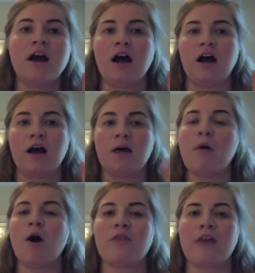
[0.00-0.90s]

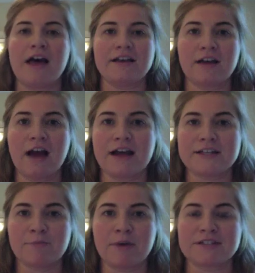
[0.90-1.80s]
all the
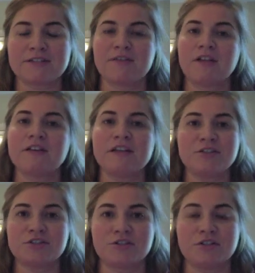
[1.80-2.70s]
aspects of
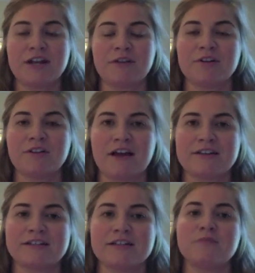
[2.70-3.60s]
each and every
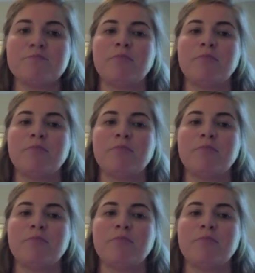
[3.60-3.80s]
lesson.